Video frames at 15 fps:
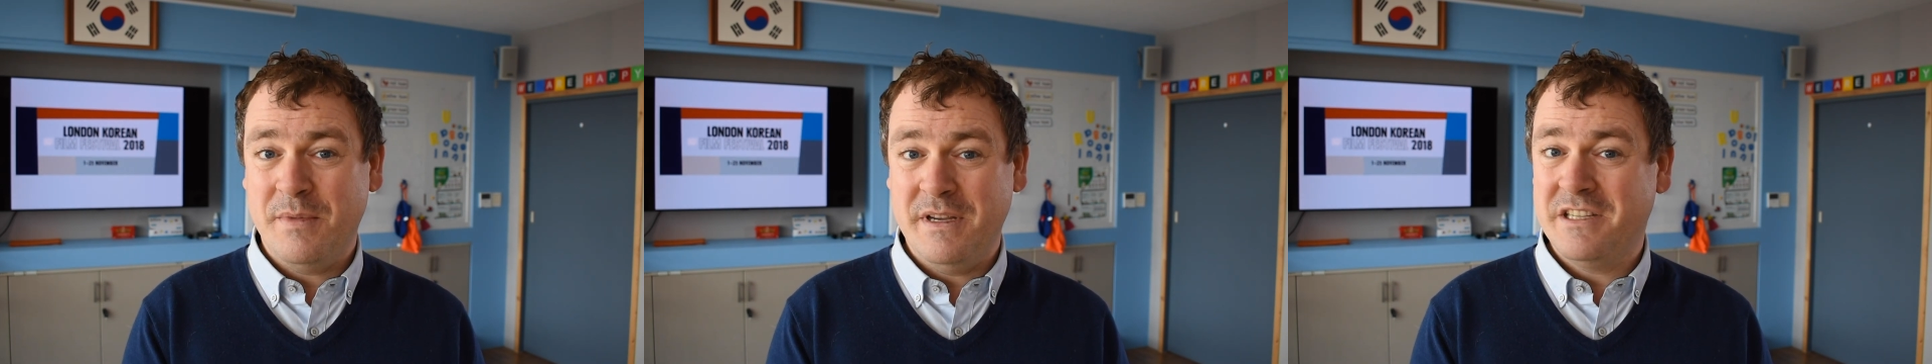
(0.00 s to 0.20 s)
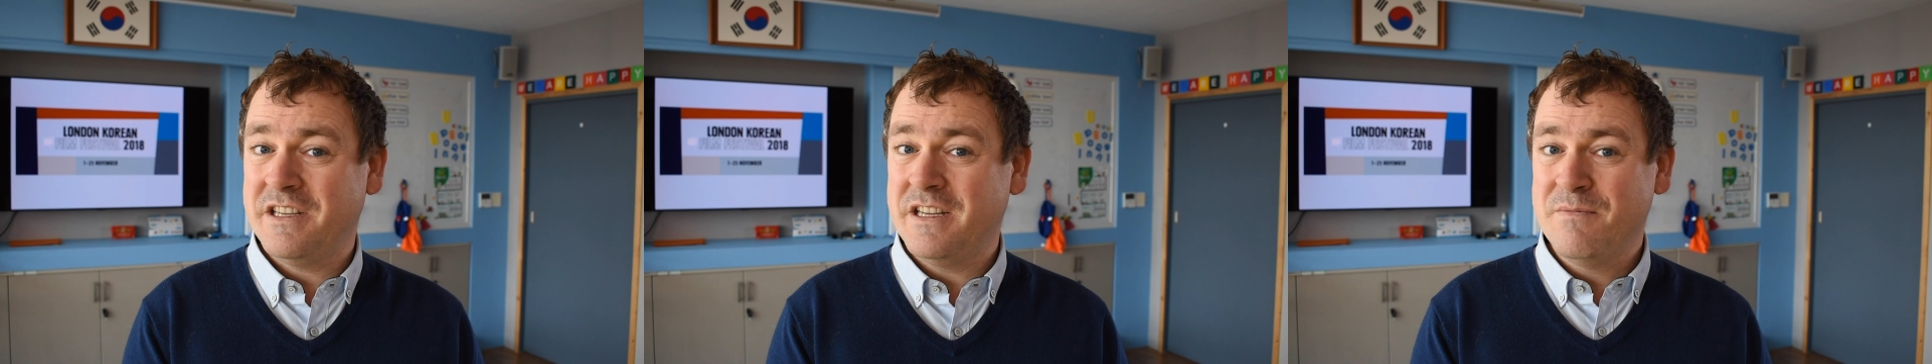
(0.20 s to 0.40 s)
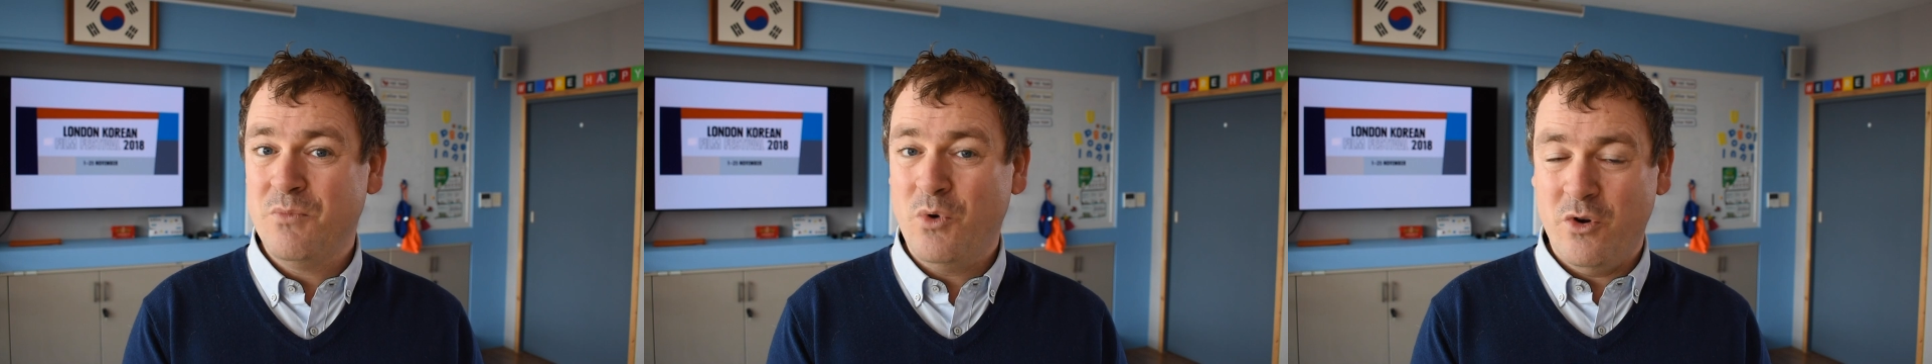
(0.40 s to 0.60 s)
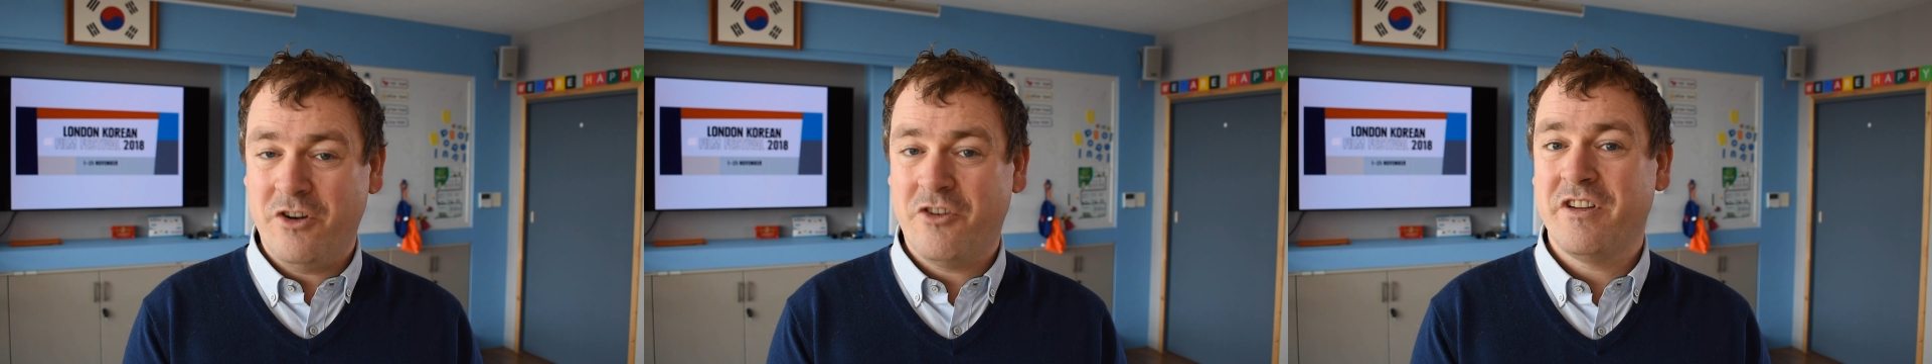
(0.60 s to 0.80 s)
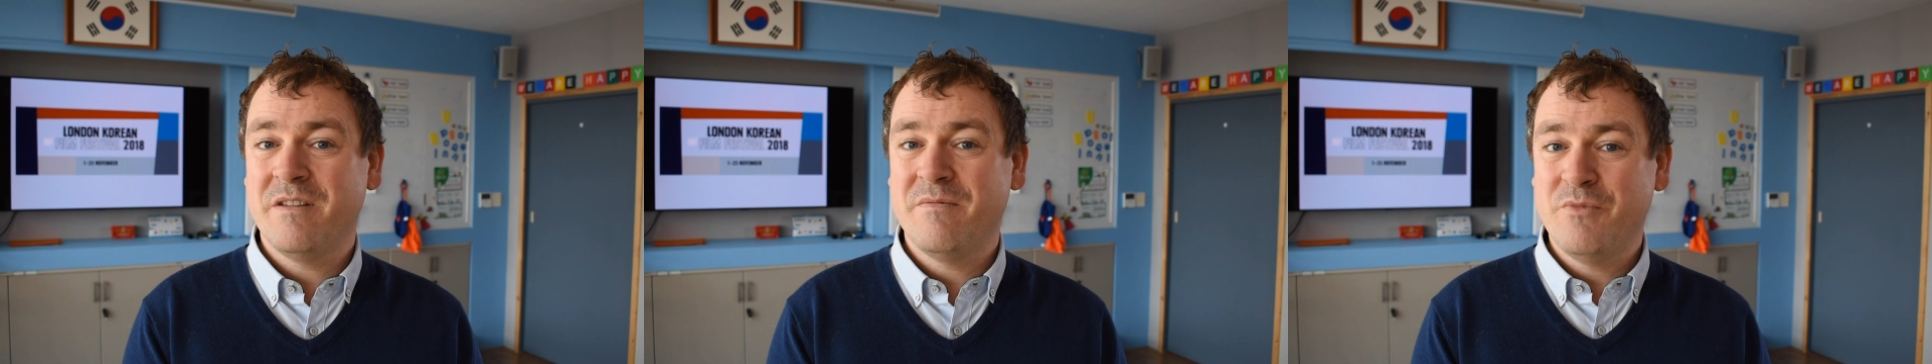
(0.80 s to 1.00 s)
be seeing more
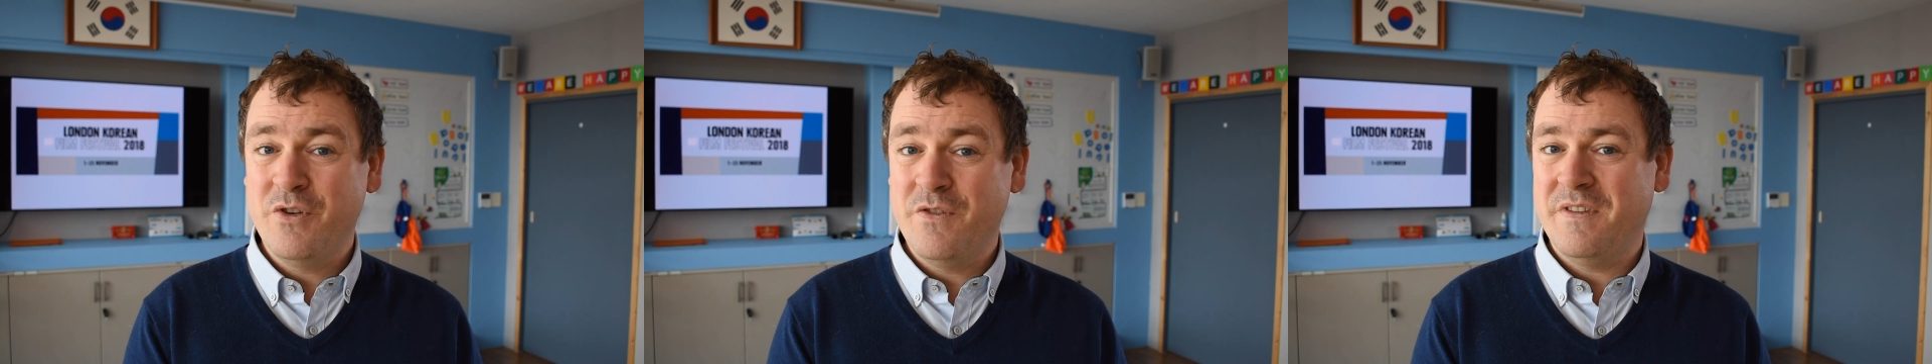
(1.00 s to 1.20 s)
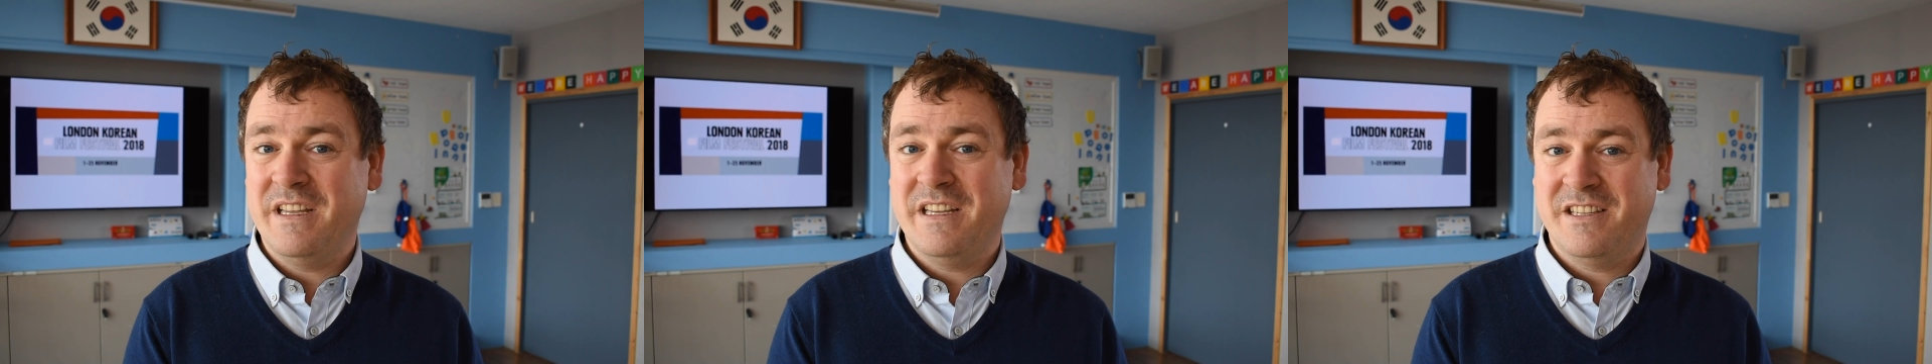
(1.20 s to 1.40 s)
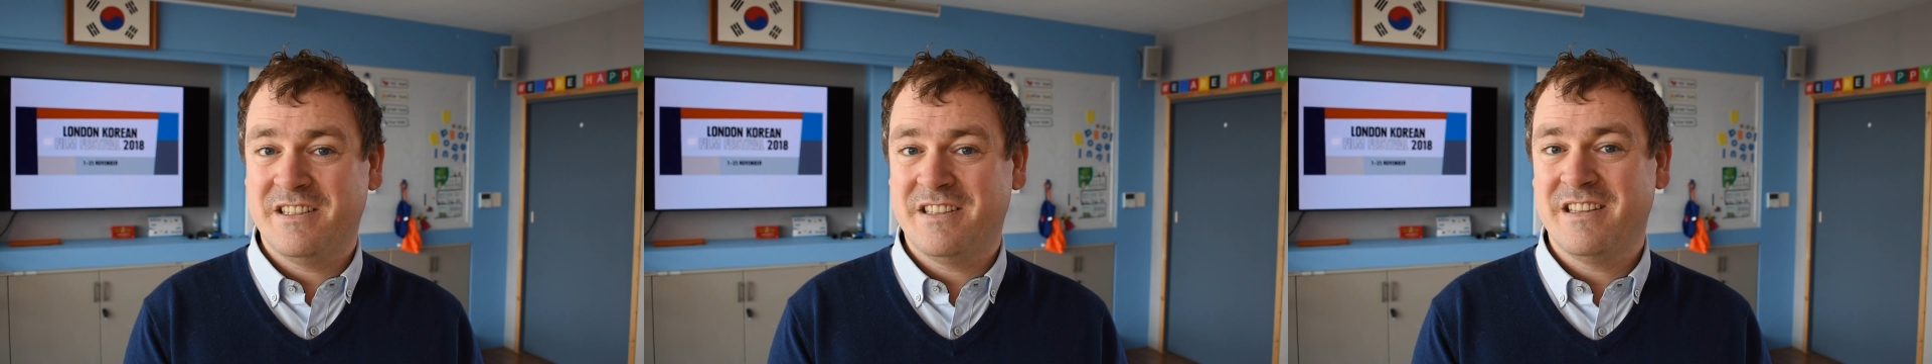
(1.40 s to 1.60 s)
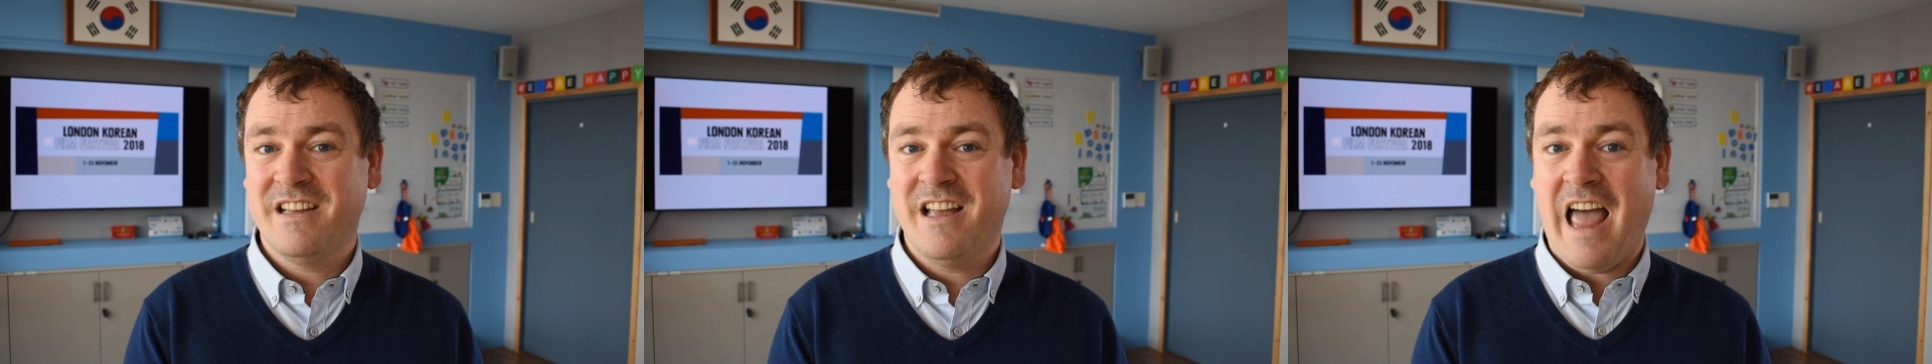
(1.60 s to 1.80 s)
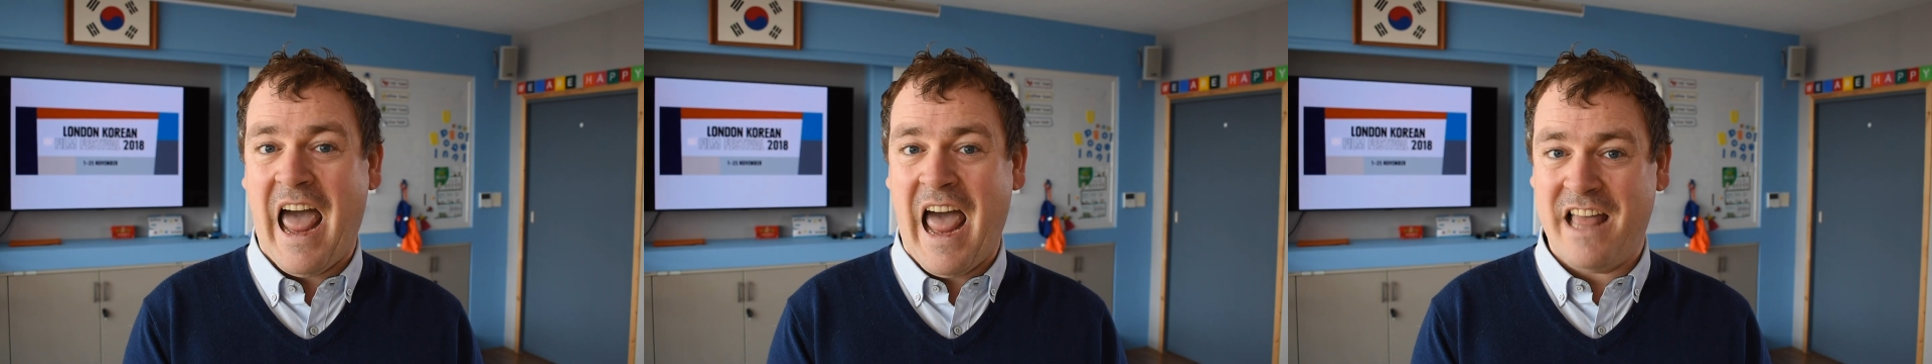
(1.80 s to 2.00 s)
Korean movies
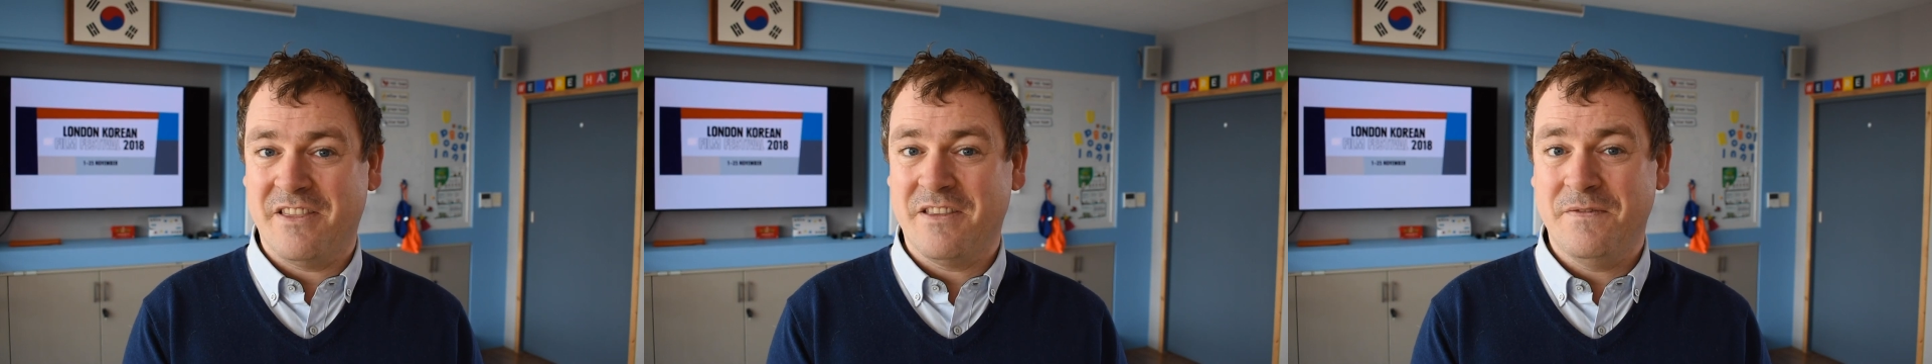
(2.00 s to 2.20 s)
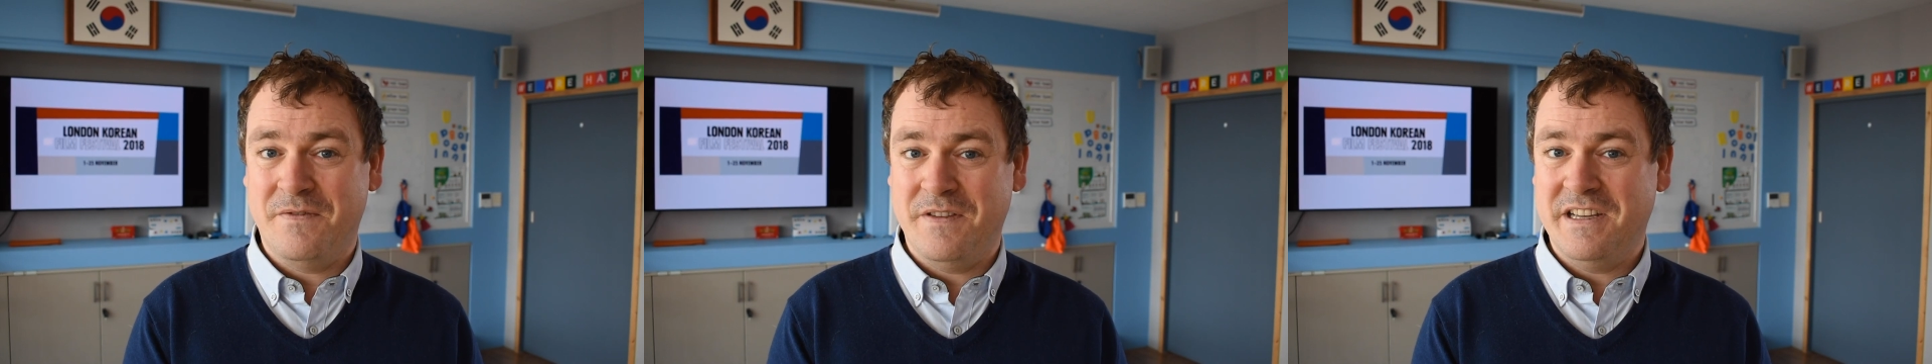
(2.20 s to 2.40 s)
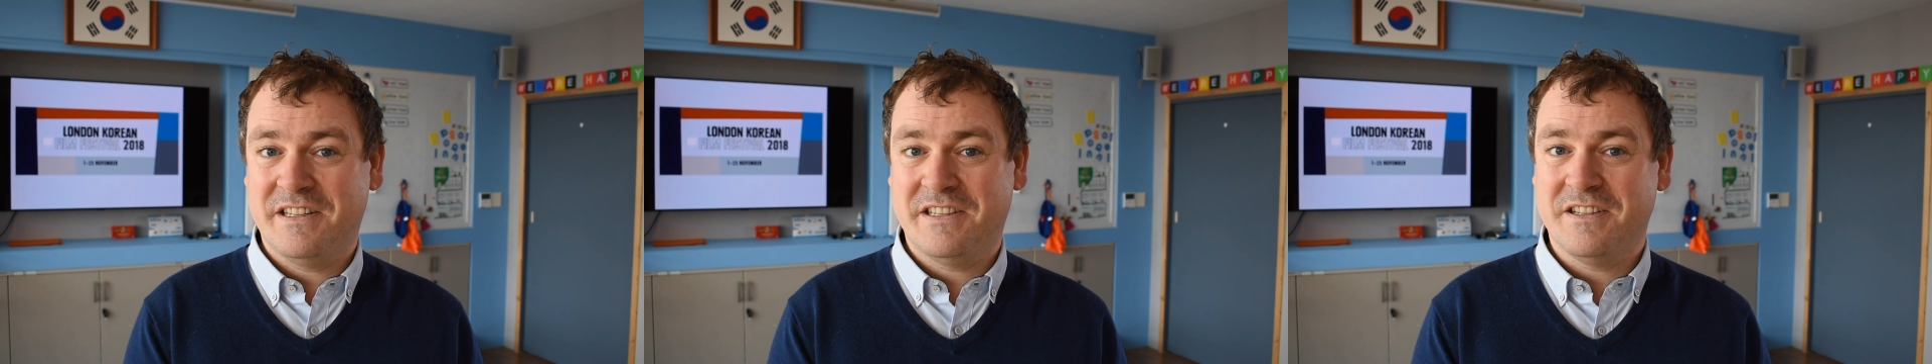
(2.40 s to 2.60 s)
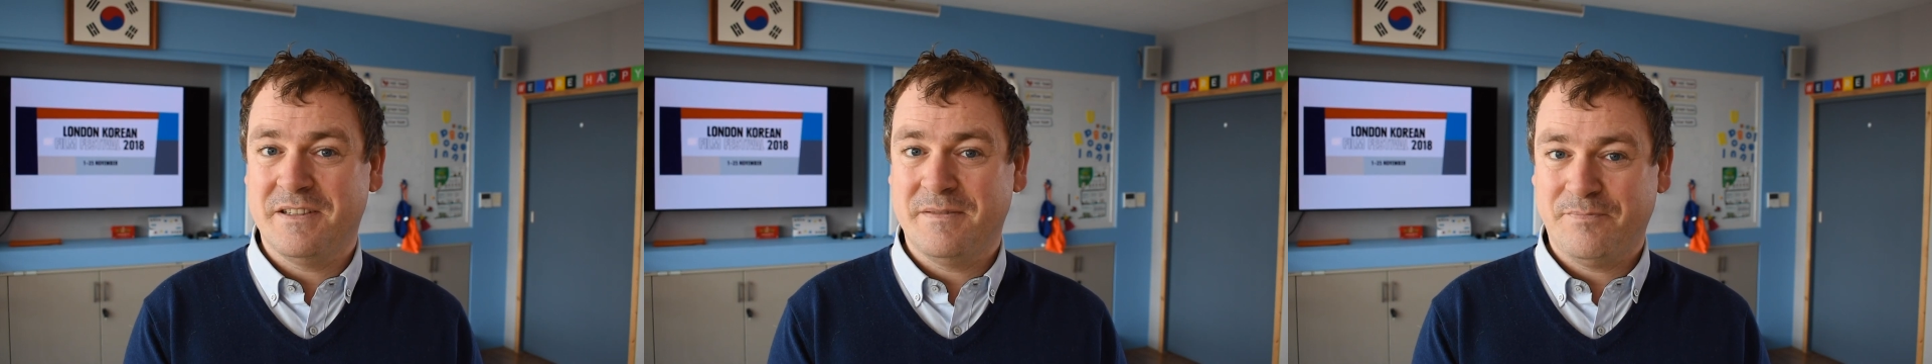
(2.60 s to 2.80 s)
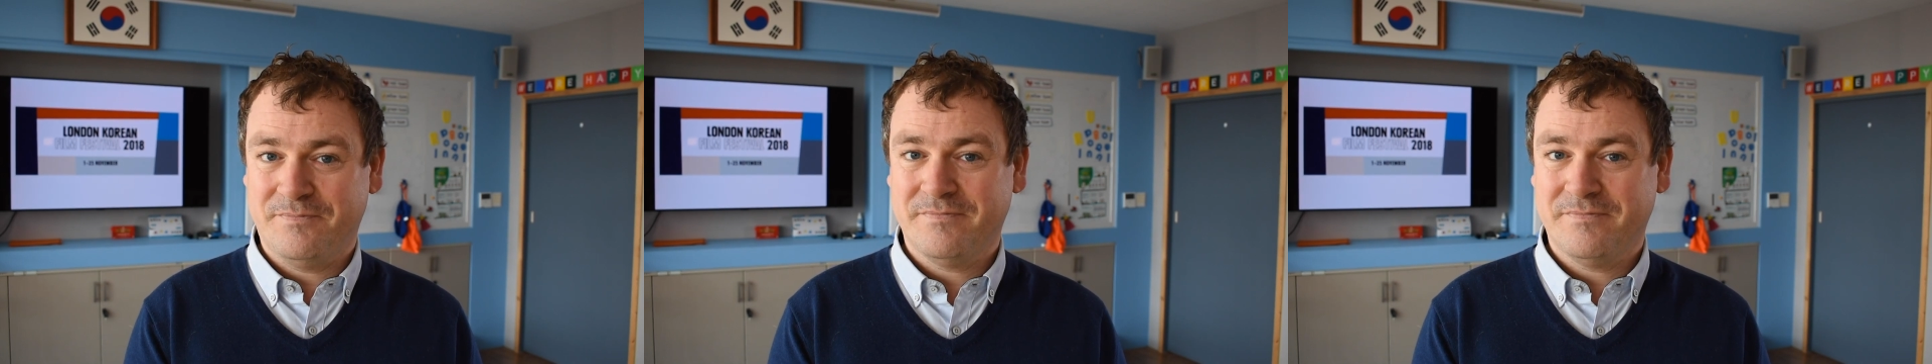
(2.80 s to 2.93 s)
at the theatre.